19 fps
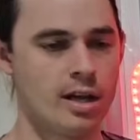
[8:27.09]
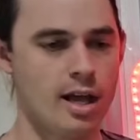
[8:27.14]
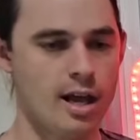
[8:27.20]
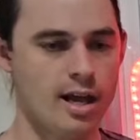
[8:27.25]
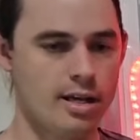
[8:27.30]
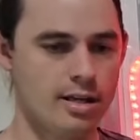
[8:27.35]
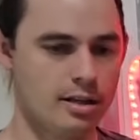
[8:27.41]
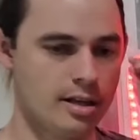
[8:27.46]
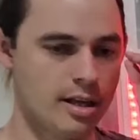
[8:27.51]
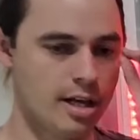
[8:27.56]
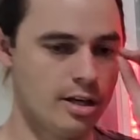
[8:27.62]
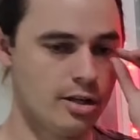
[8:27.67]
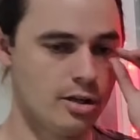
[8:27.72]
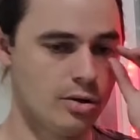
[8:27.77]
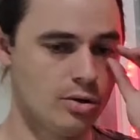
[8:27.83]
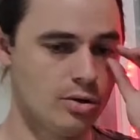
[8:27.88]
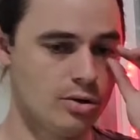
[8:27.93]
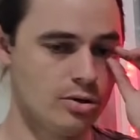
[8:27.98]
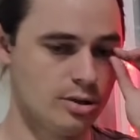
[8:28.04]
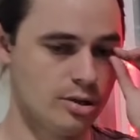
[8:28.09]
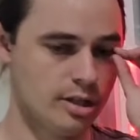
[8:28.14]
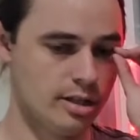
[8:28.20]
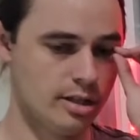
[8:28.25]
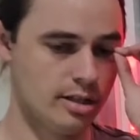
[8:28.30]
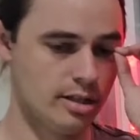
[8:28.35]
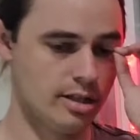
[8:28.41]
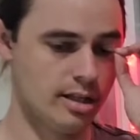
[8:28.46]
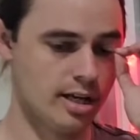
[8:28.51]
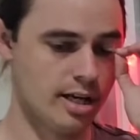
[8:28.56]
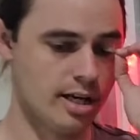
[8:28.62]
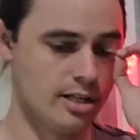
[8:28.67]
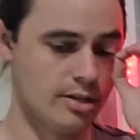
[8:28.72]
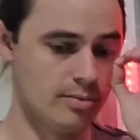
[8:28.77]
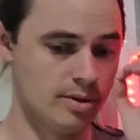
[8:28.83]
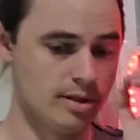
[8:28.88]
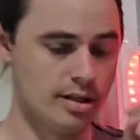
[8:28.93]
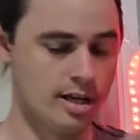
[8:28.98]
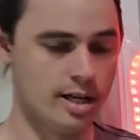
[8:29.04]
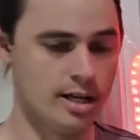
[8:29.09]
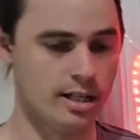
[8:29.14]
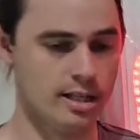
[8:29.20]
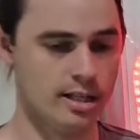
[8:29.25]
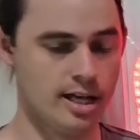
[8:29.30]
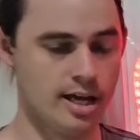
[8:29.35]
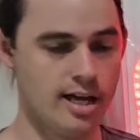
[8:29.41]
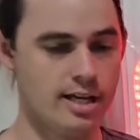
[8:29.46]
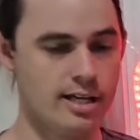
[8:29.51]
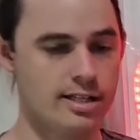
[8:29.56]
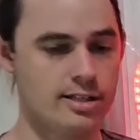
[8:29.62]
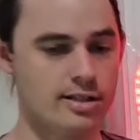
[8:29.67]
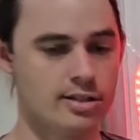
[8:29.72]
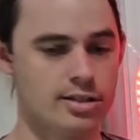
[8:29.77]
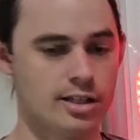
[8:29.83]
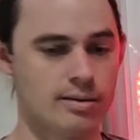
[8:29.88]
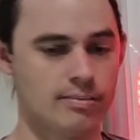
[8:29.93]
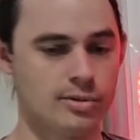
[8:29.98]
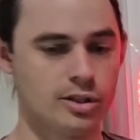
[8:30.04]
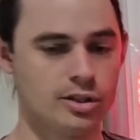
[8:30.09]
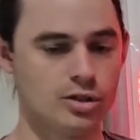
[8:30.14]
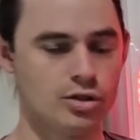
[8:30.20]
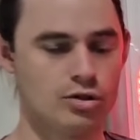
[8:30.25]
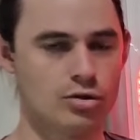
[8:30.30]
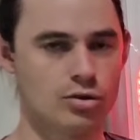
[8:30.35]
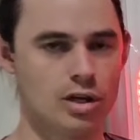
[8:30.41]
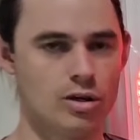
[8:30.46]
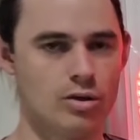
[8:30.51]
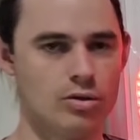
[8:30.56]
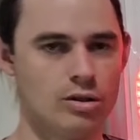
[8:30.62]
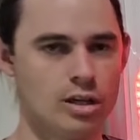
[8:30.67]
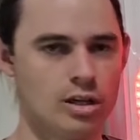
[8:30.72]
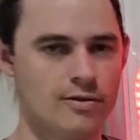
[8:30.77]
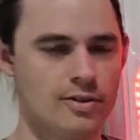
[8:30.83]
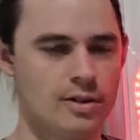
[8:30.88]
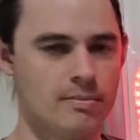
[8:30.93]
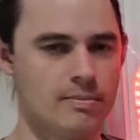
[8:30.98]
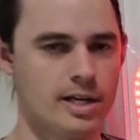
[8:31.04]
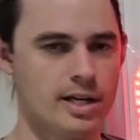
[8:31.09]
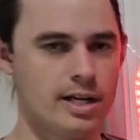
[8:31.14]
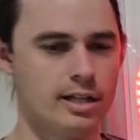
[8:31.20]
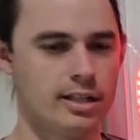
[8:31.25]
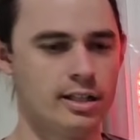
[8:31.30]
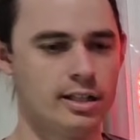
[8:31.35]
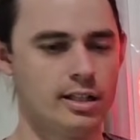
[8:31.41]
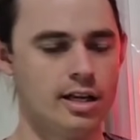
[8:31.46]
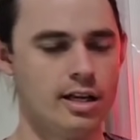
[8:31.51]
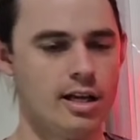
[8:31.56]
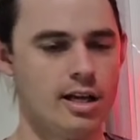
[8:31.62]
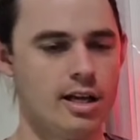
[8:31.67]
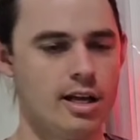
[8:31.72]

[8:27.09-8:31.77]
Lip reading: And they could do that in the case where they gain some control over the market.